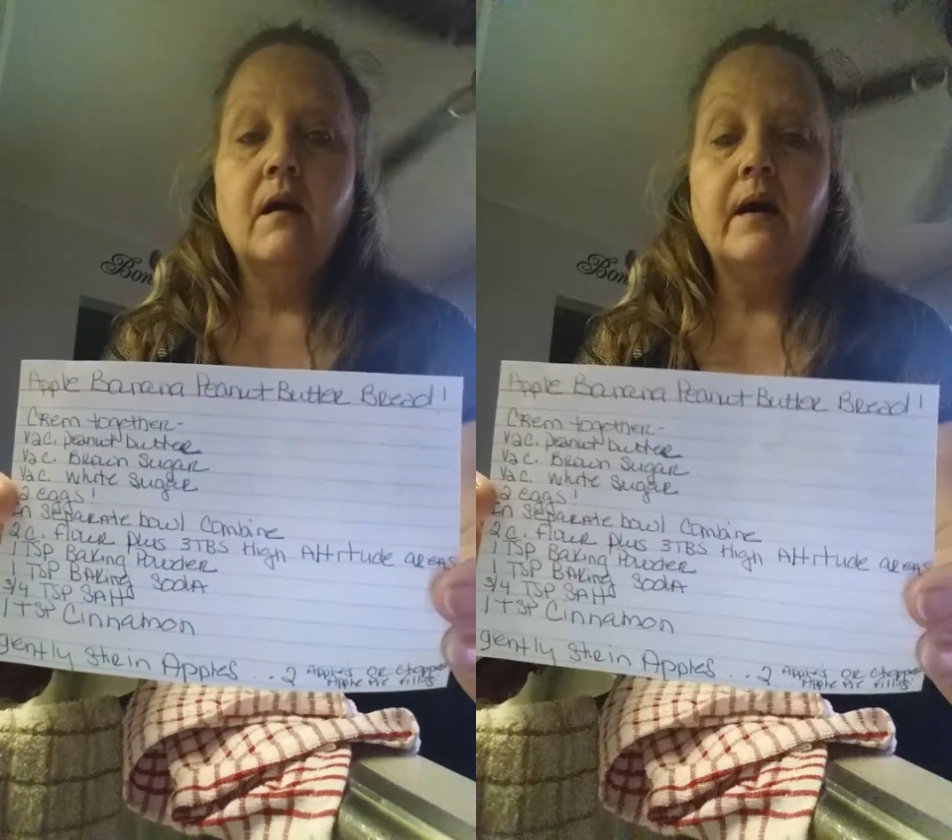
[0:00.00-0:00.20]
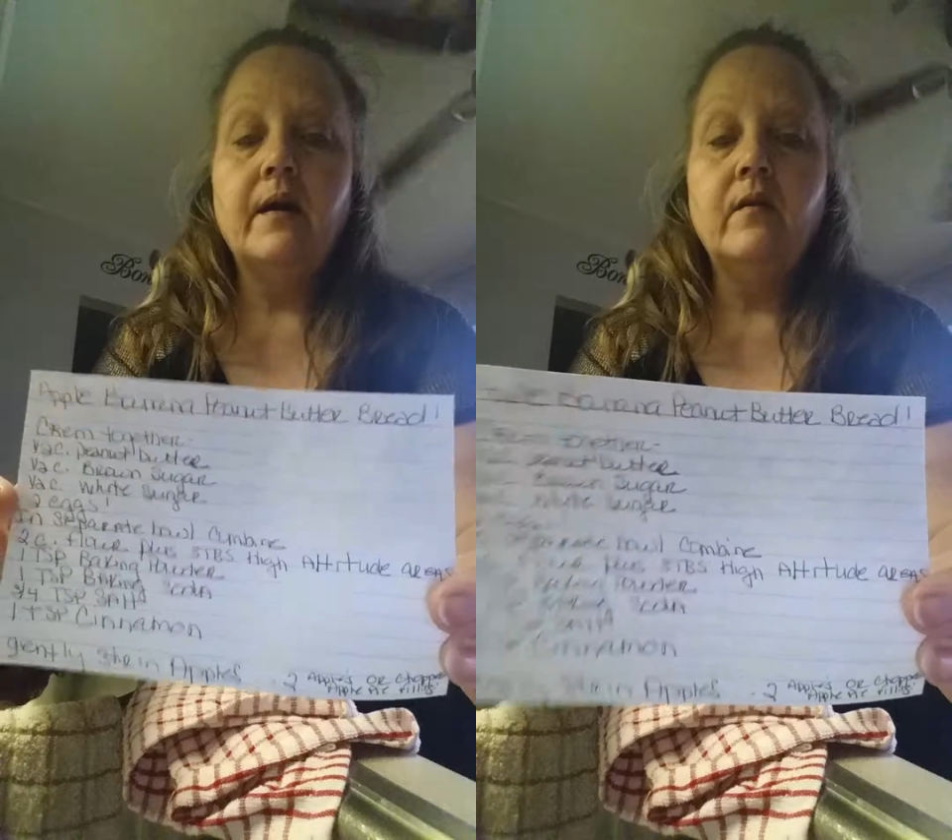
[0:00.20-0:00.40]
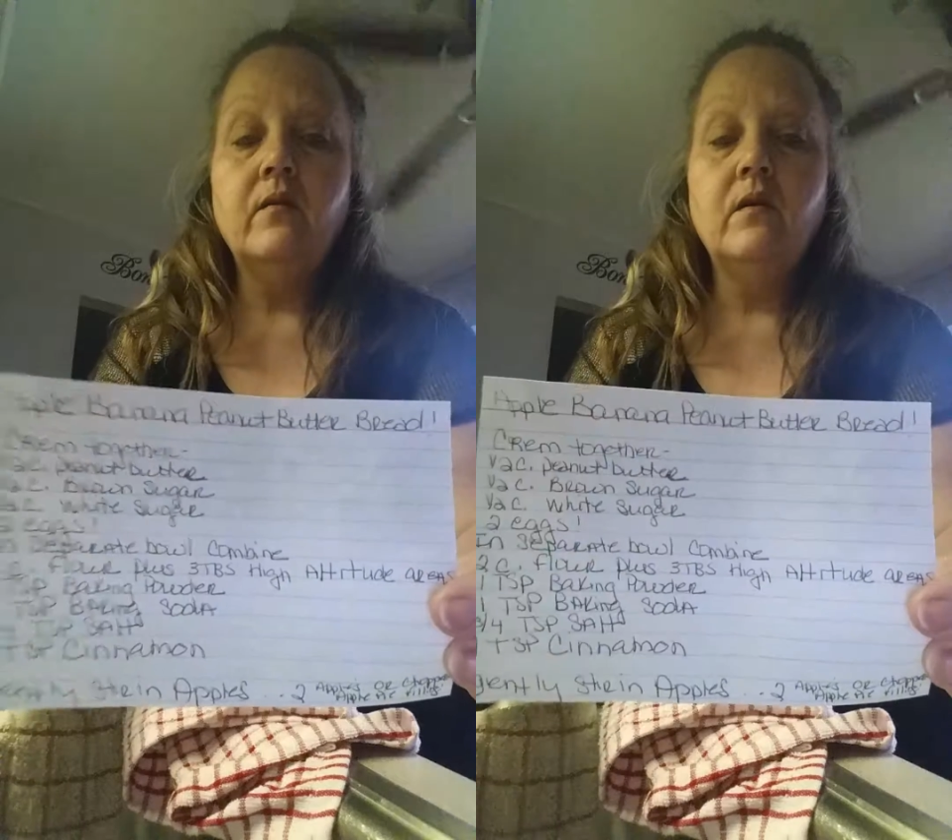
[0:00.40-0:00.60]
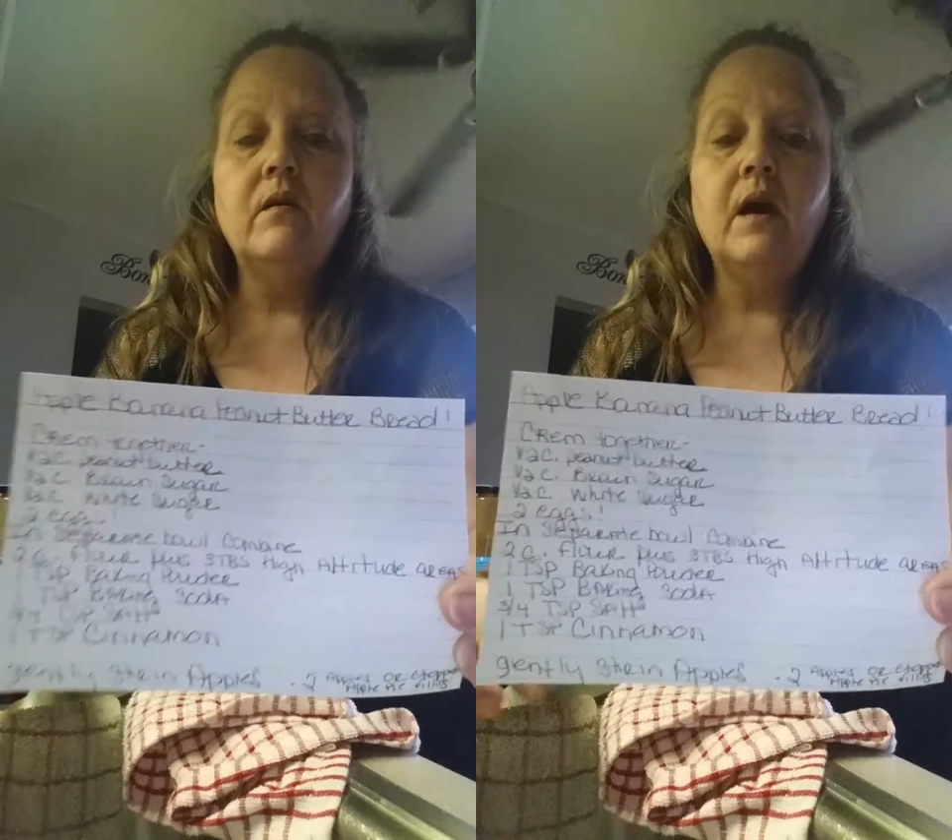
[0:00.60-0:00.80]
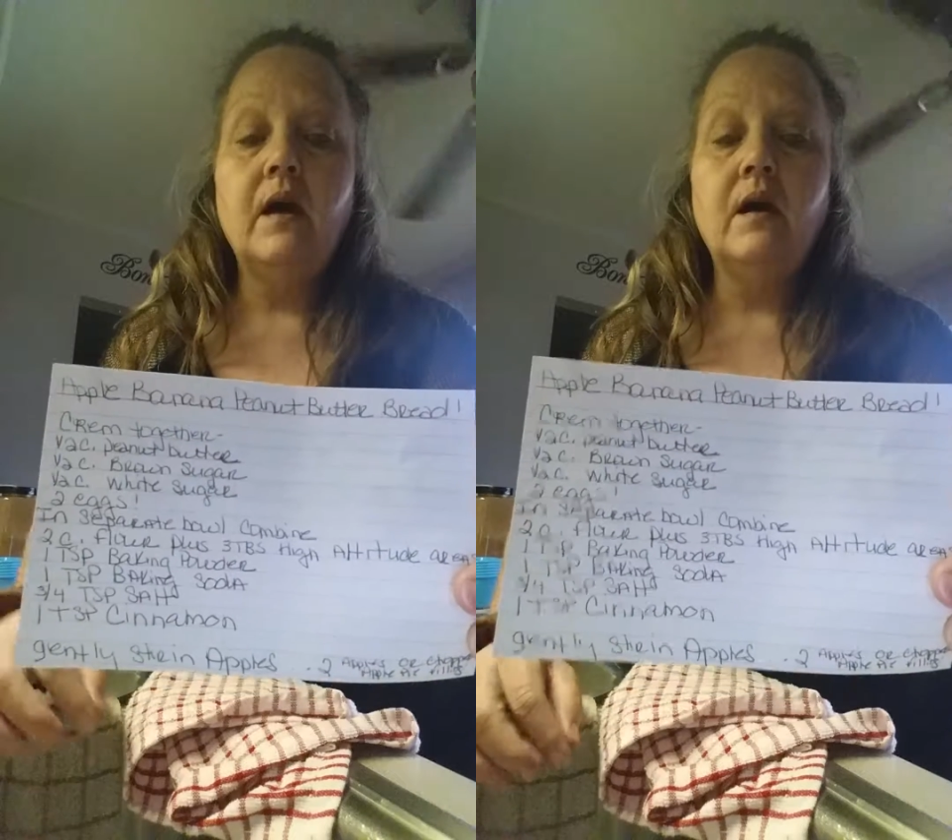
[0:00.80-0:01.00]
I don't know
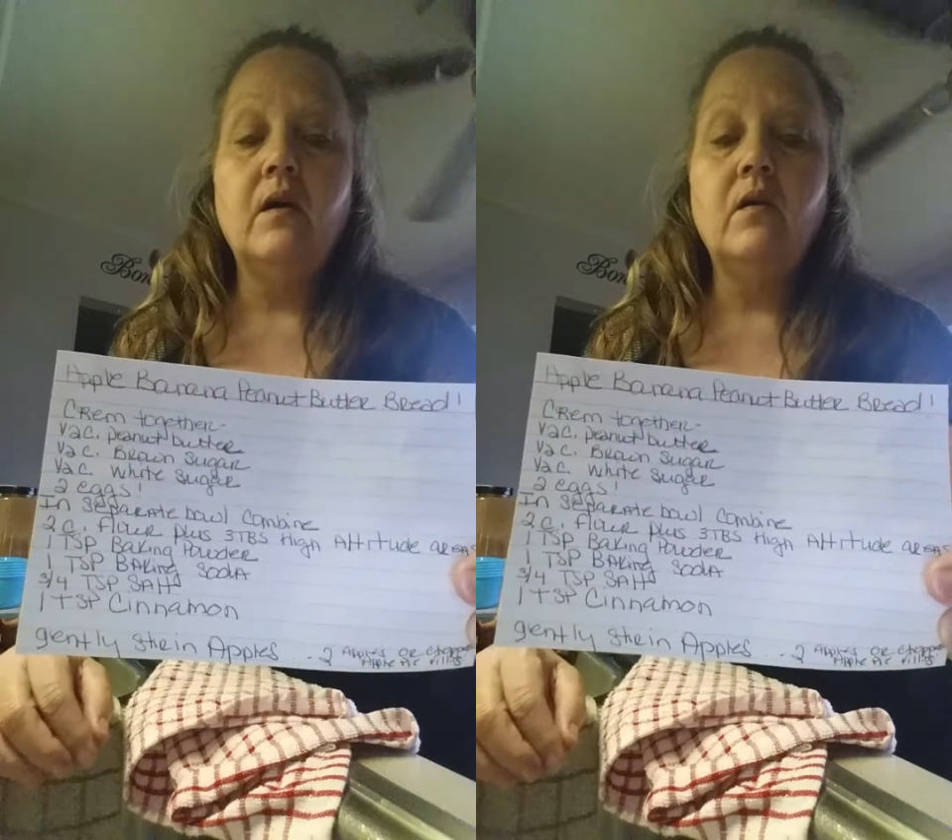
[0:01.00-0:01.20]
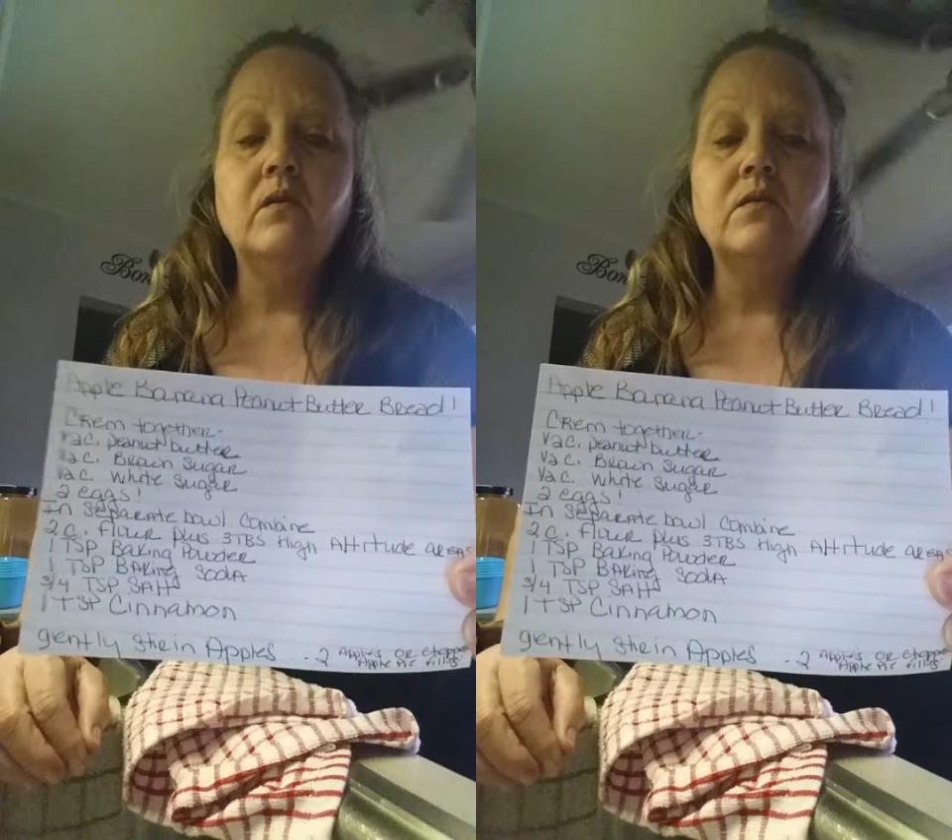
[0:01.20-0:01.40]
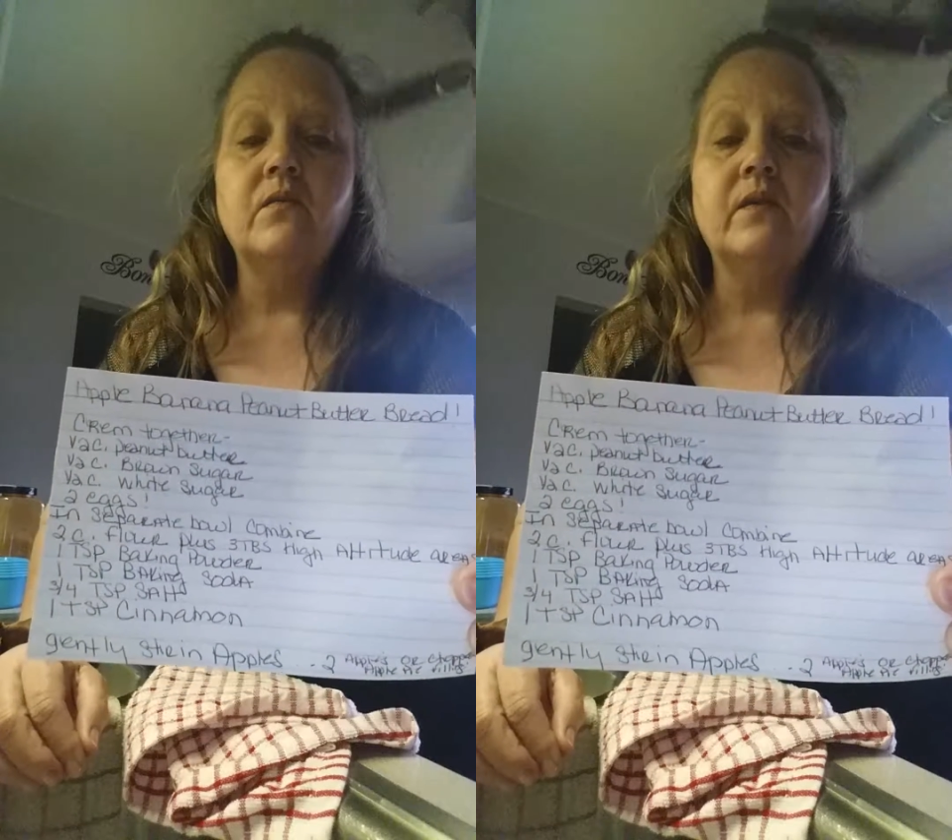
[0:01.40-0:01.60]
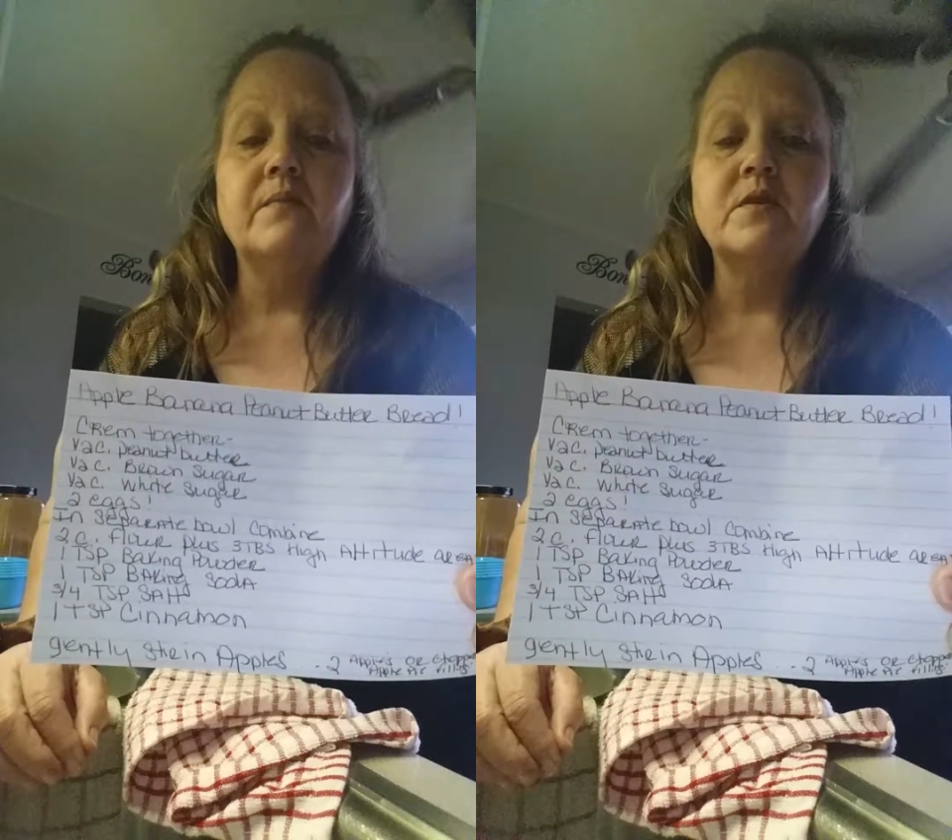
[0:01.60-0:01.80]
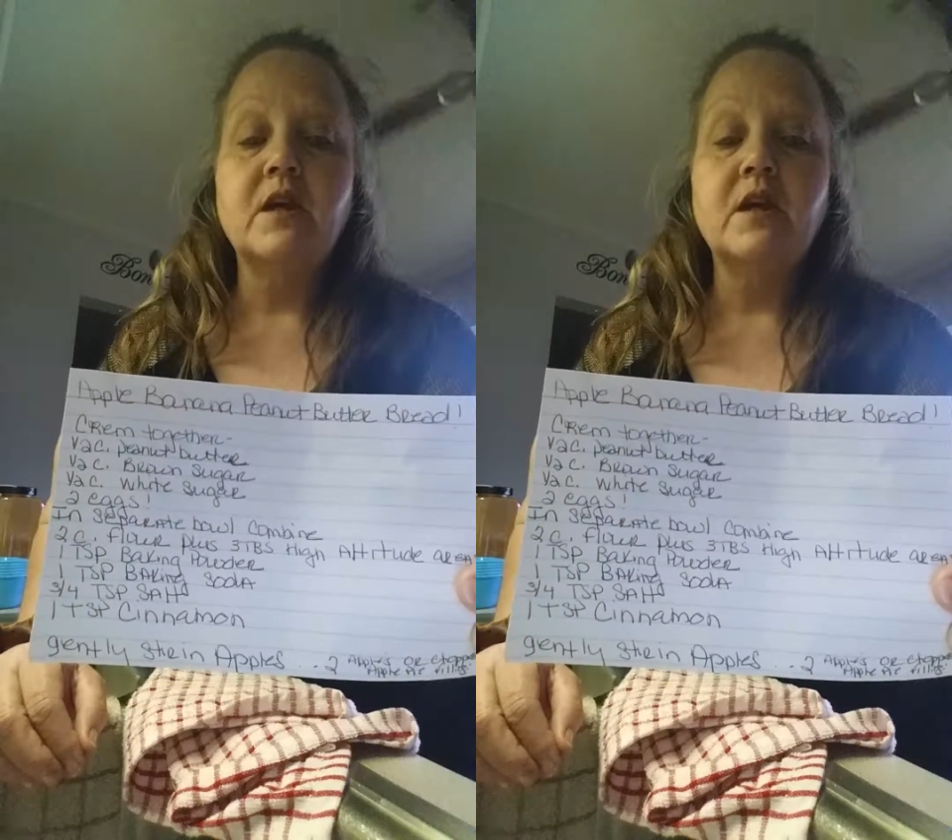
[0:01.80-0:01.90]
how to flip